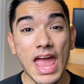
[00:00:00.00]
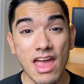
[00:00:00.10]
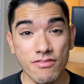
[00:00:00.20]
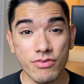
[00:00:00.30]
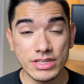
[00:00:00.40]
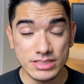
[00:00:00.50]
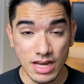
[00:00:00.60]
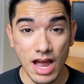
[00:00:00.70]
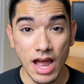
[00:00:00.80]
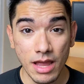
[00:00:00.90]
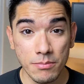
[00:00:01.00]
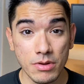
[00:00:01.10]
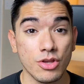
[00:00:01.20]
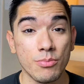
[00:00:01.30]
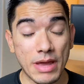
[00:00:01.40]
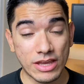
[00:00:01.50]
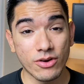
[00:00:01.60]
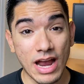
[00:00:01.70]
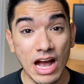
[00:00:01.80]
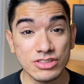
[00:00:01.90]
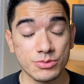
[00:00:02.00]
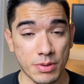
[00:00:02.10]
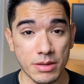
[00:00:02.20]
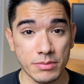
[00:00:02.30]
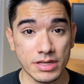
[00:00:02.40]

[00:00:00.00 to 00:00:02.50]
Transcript: every time you make your house payment.